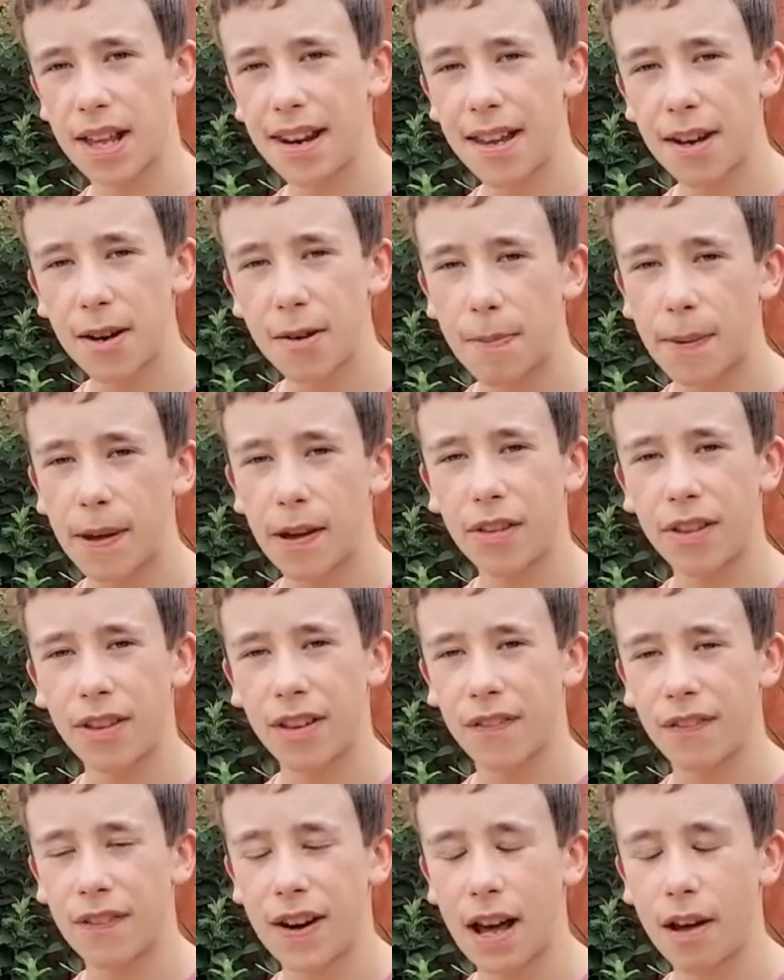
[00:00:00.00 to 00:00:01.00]
a little bit on
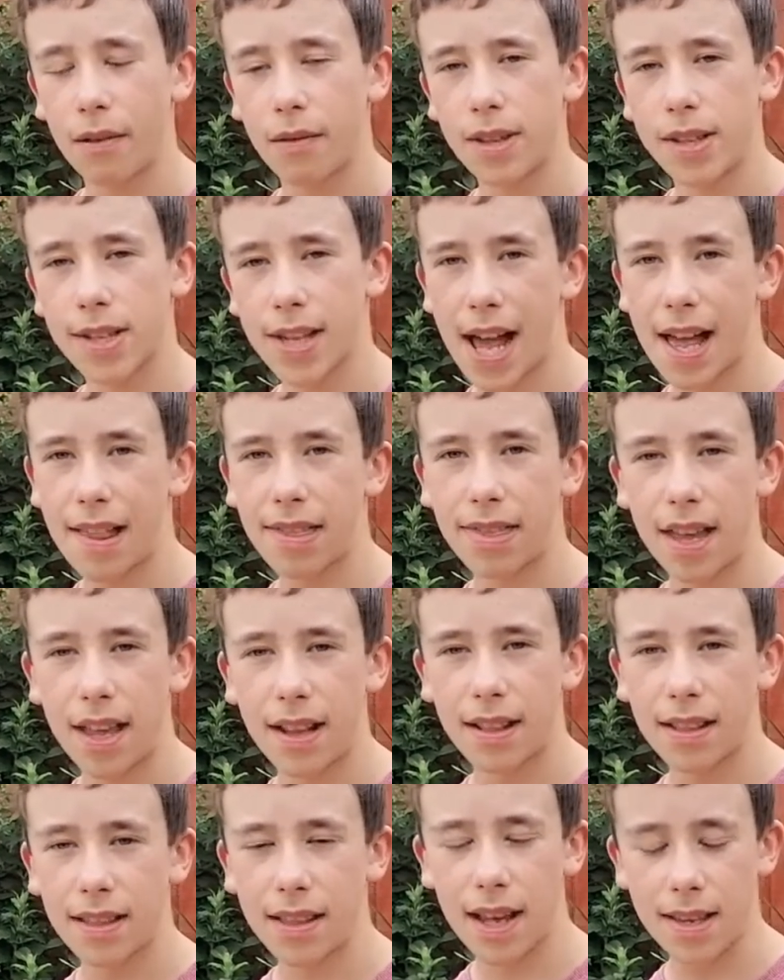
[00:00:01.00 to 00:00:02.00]
the flowers, and
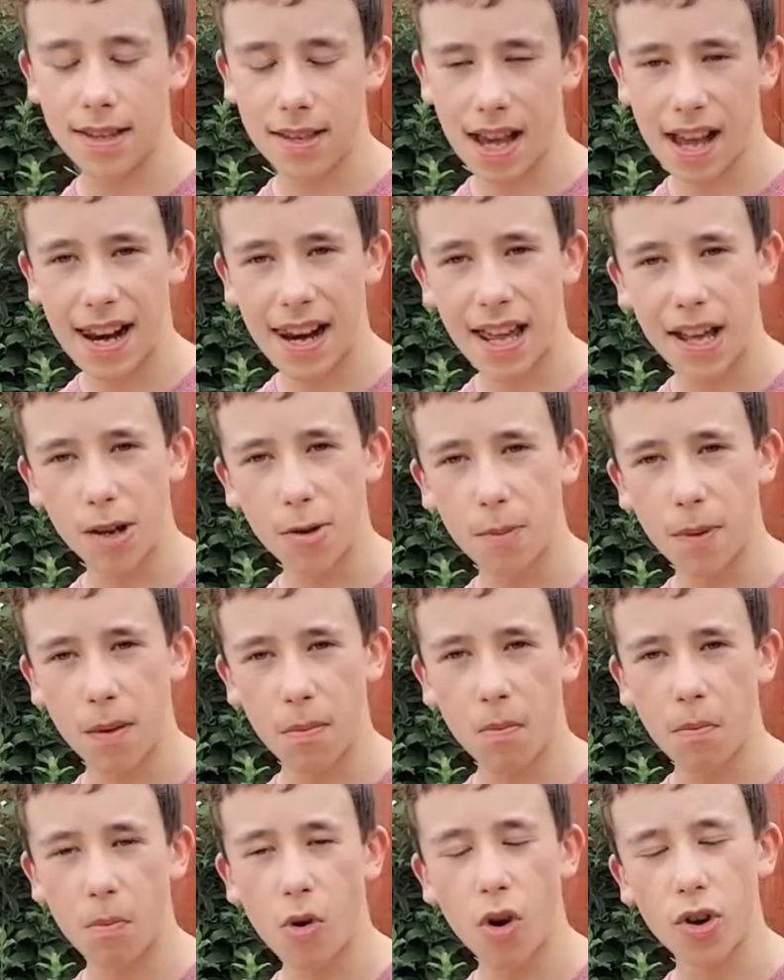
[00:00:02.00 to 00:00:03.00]
then there's a little
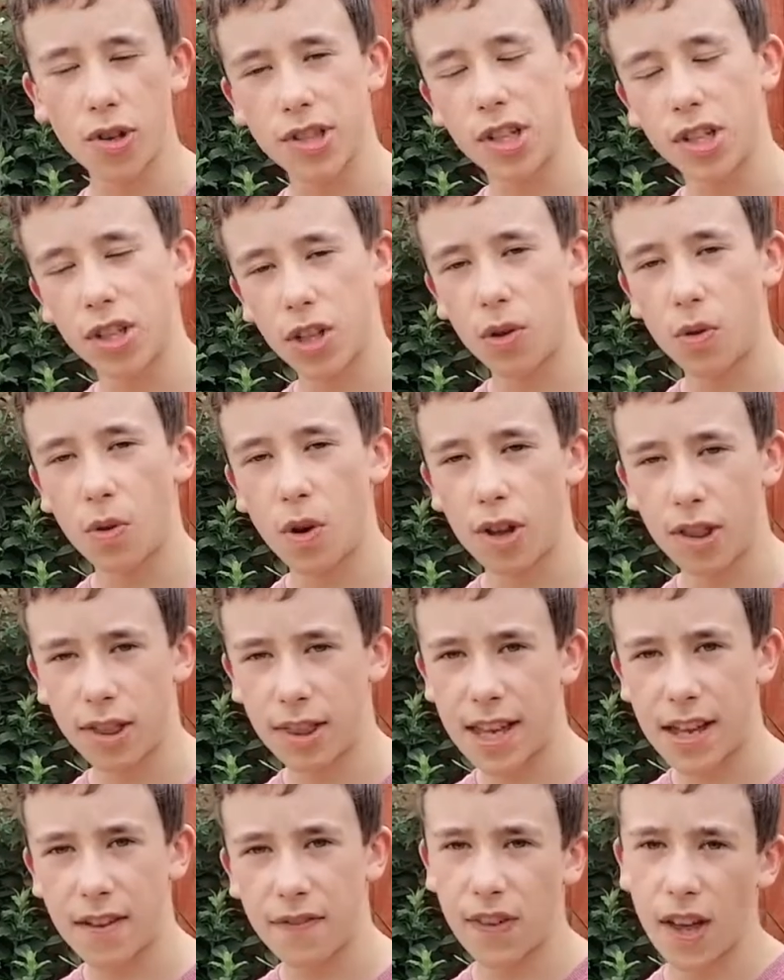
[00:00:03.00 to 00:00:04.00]
bit more to do on
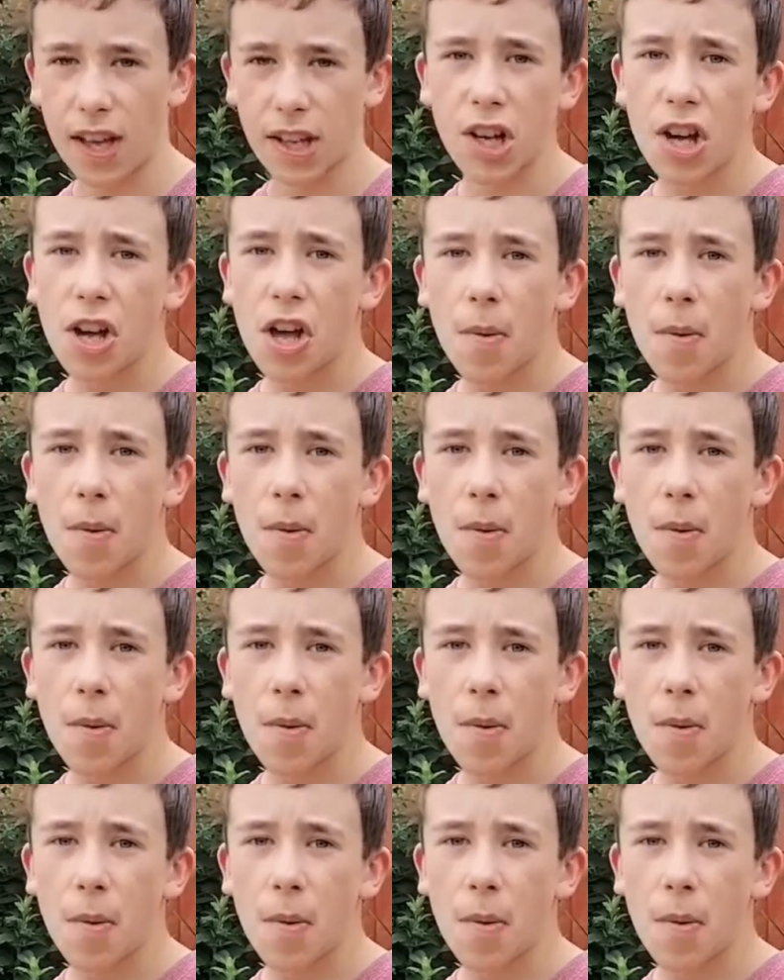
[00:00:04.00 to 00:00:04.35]
the veg.